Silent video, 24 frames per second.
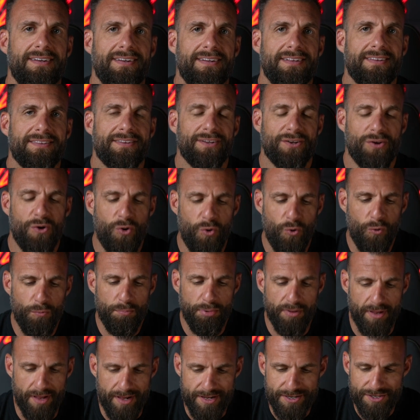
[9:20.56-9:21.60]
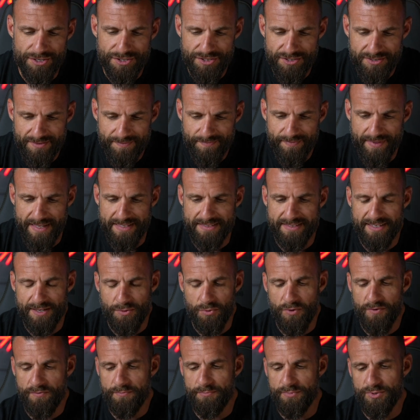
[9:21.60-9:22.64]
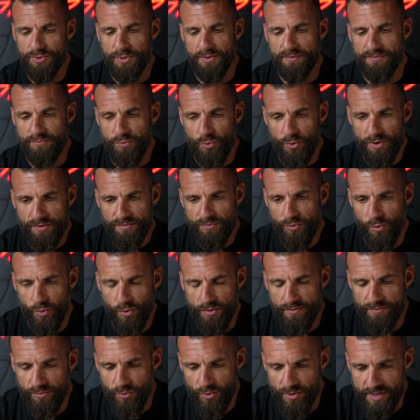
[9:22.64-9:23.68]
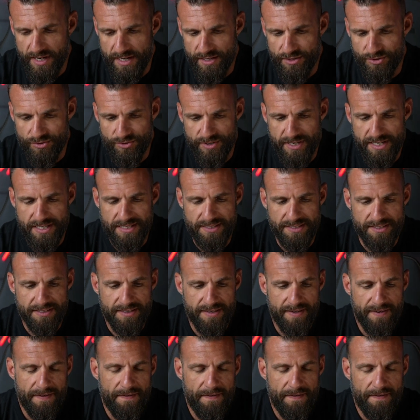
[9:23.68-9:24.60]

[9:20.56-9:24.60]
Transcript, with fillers: the cold plunge. That's anywhere from between 44 and 48 degrees.